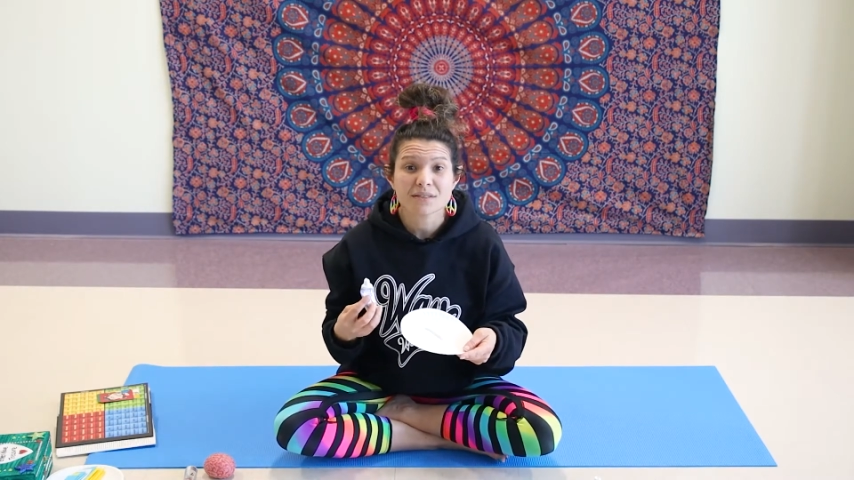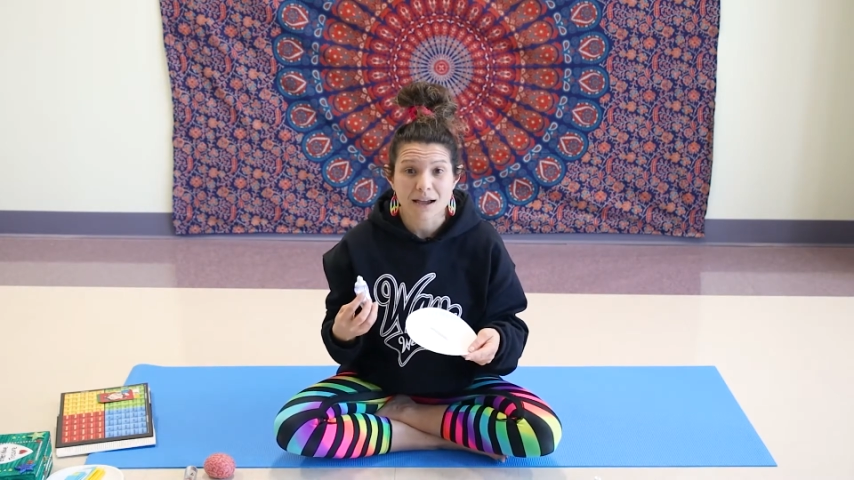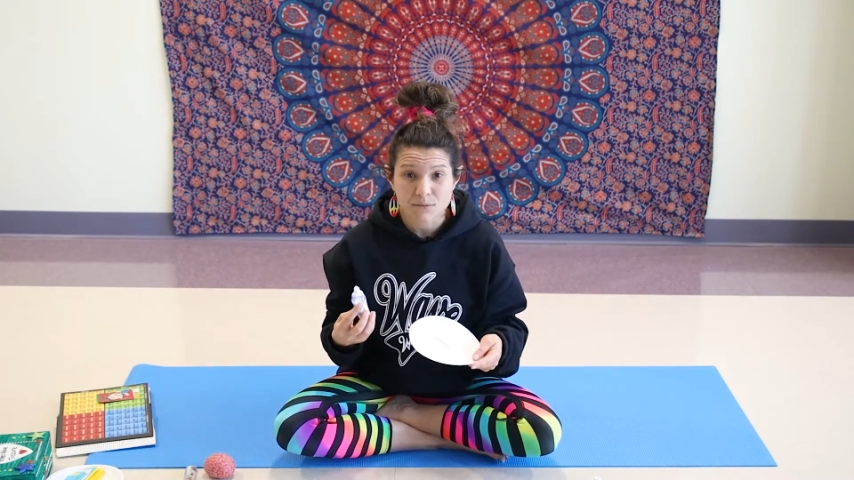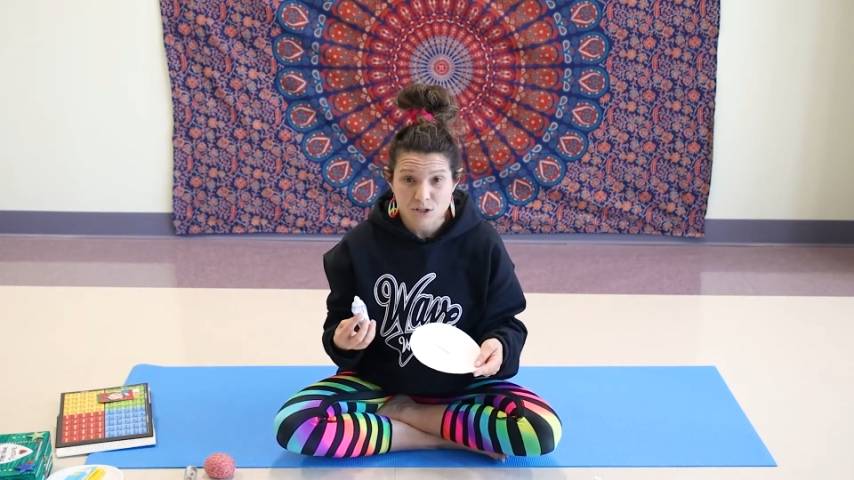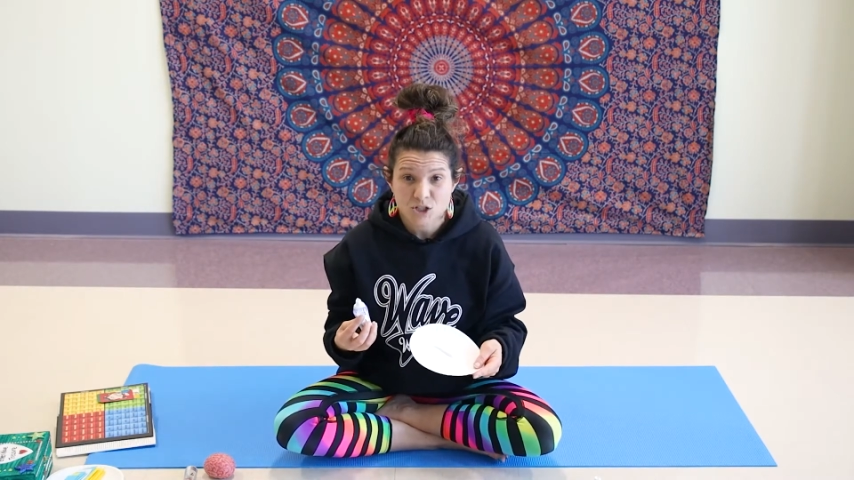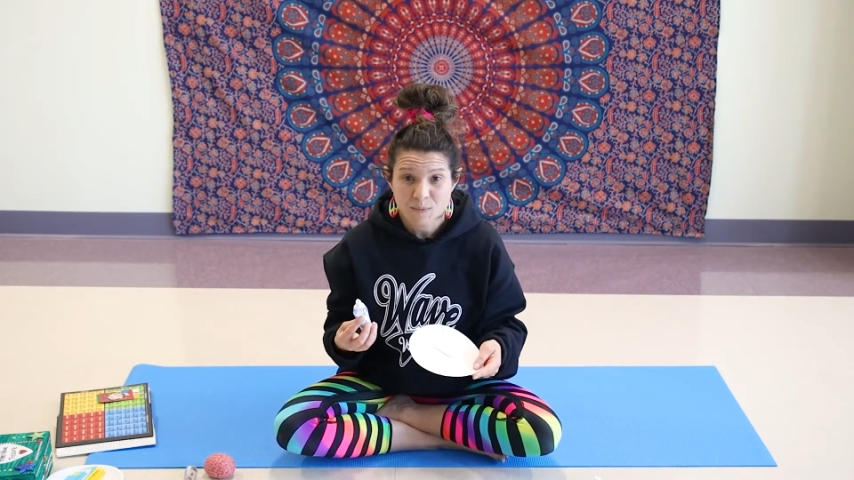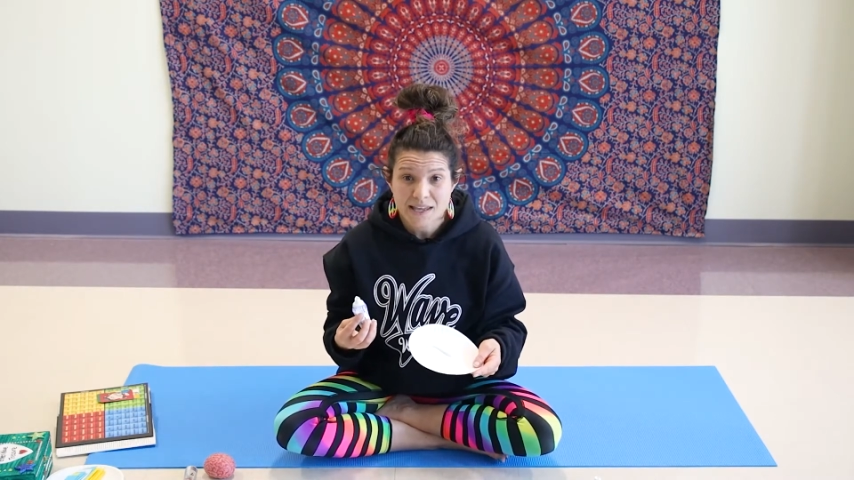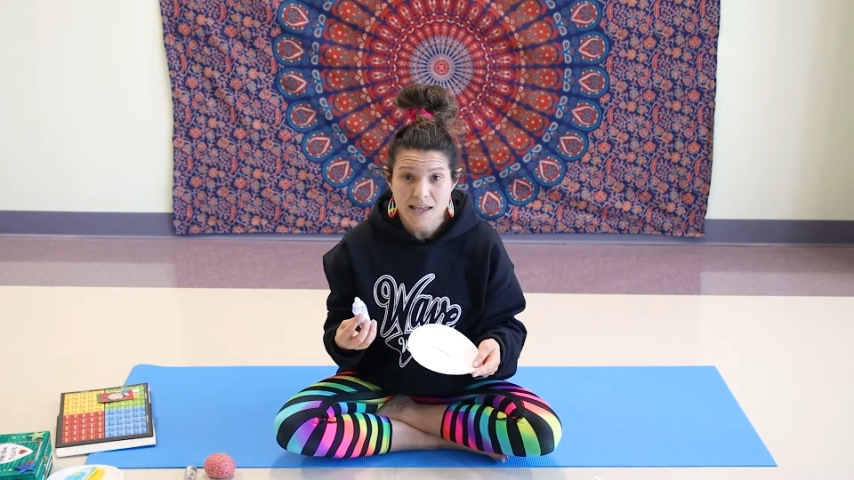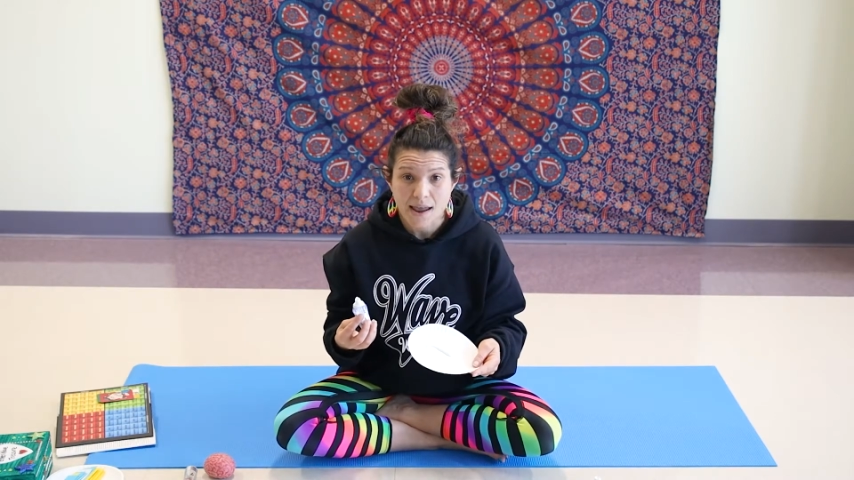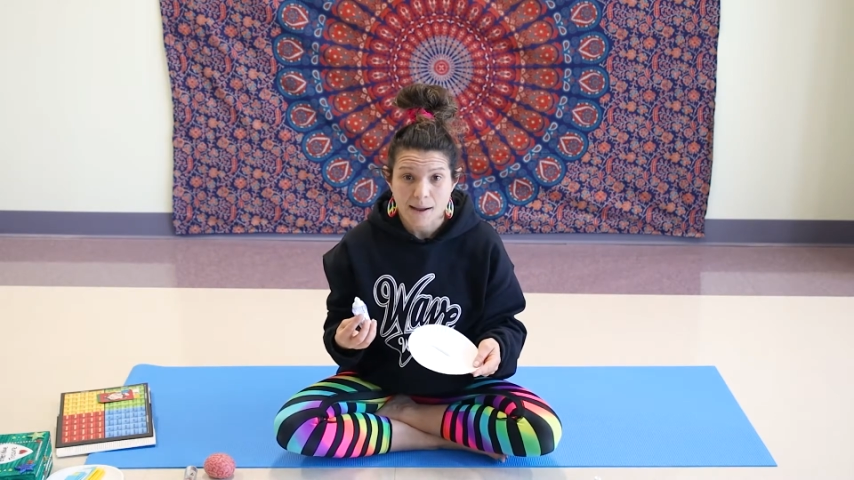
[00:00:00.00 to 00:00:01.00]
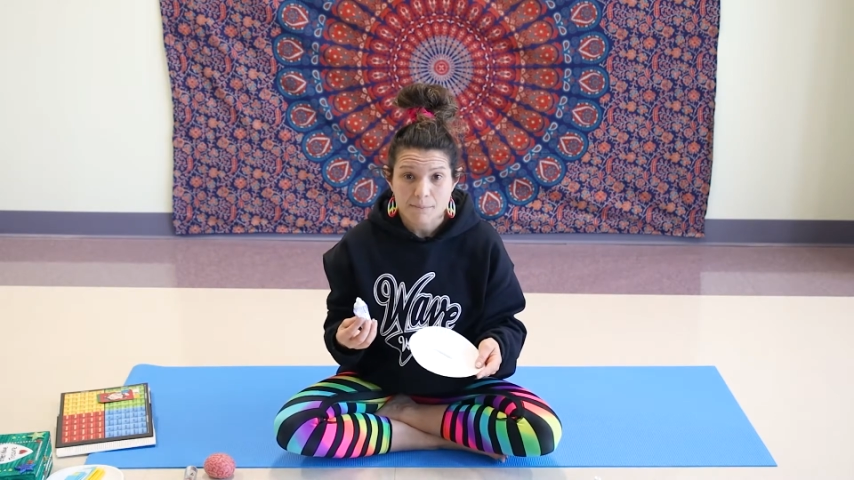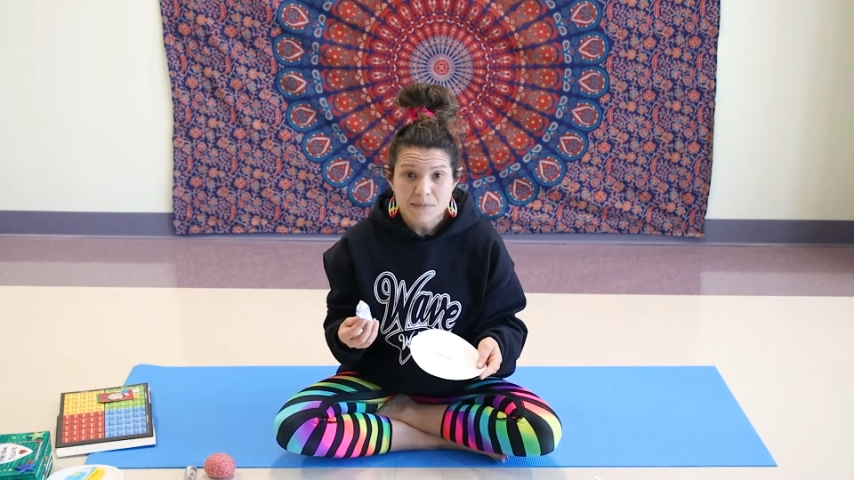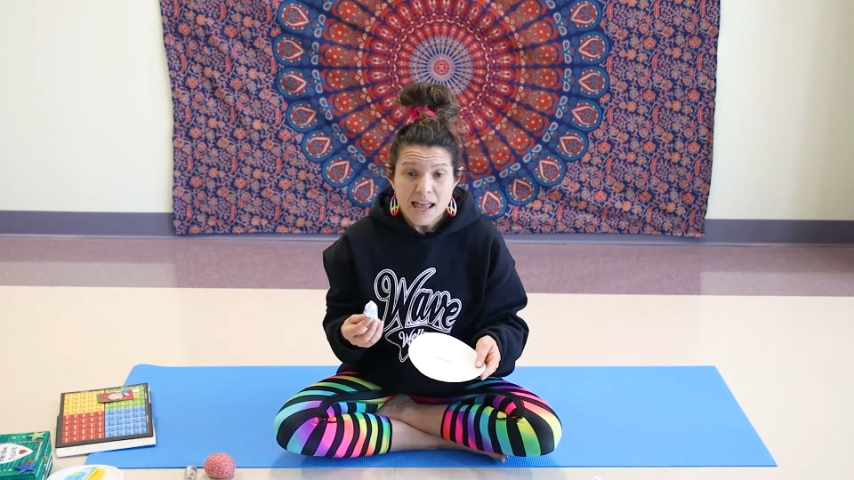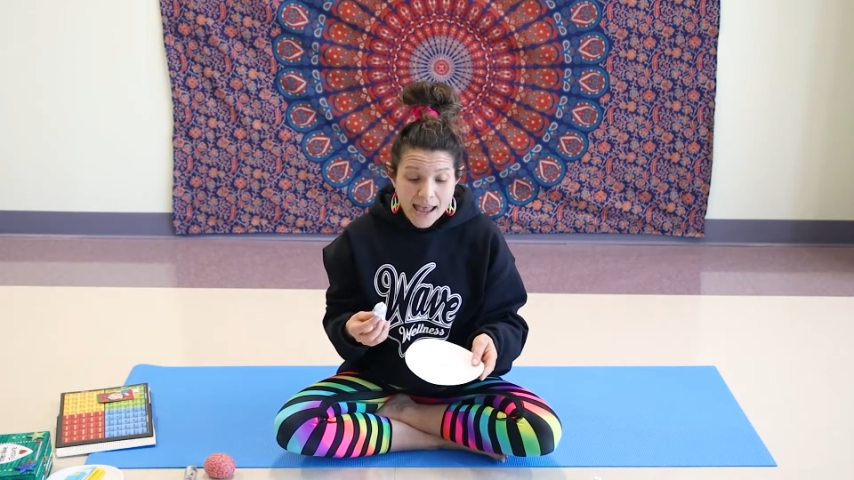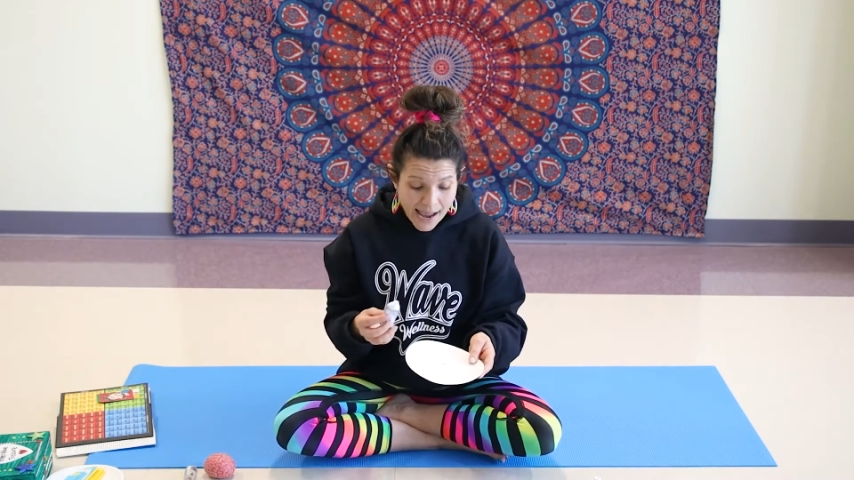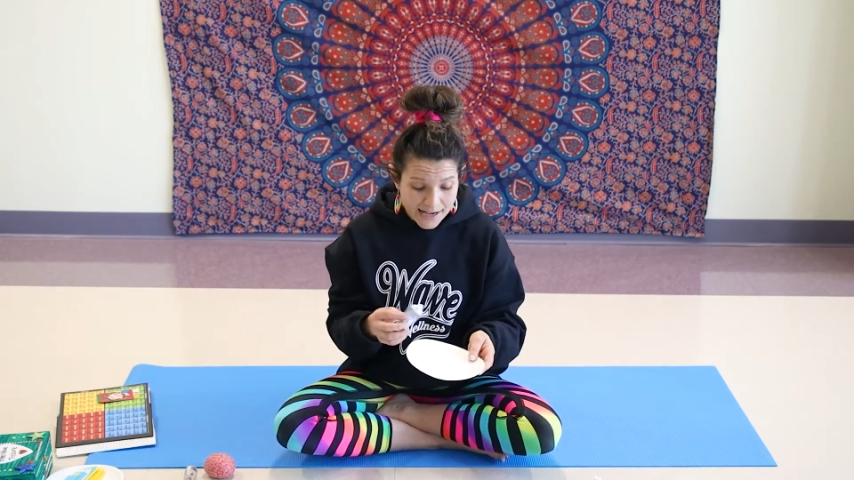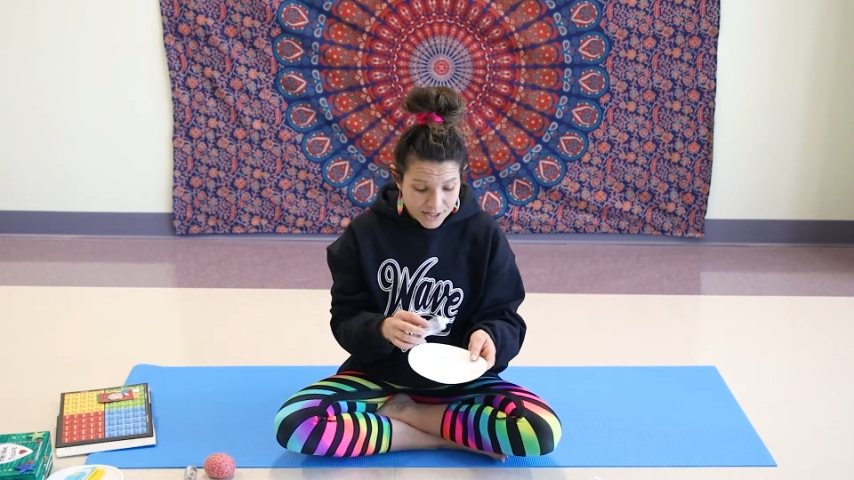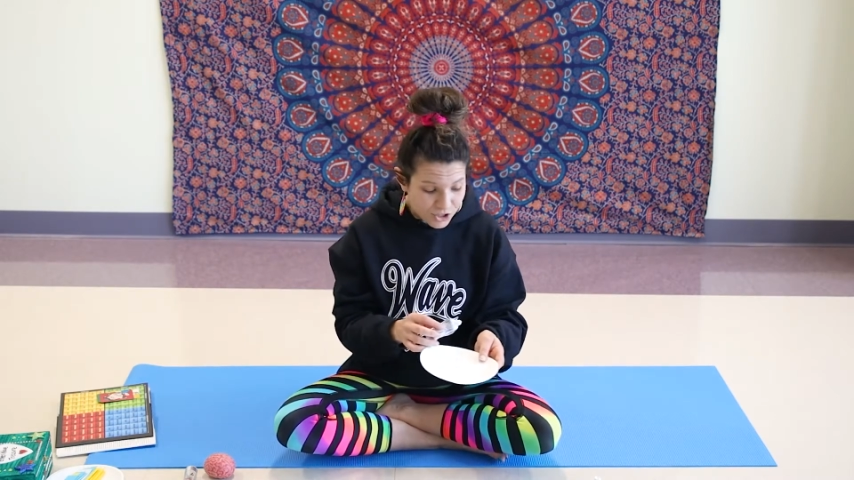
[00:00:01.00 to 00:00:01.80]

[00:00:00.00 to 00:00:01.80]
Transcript: that we're speaking. And it